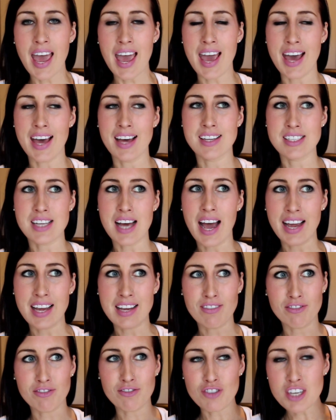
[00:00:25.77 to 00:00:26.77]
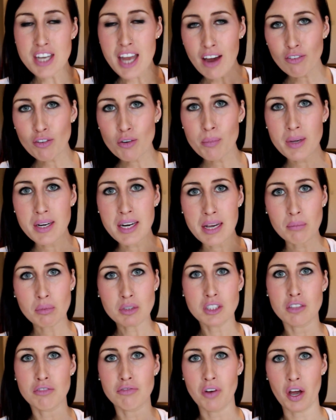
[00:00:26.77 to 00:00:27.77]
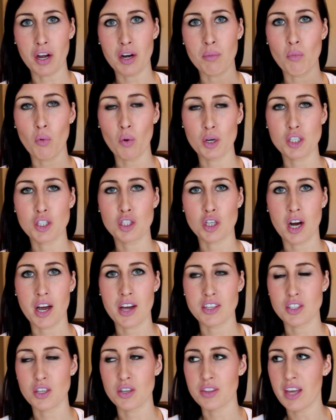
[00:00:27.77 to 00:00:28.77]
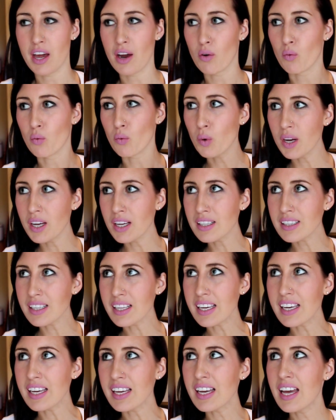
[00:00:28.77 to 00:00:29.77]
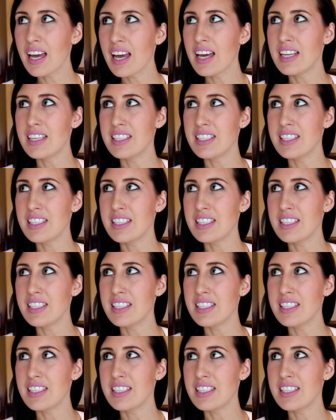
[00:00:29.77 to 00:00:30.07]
and I've never been able to find a moisturizer that really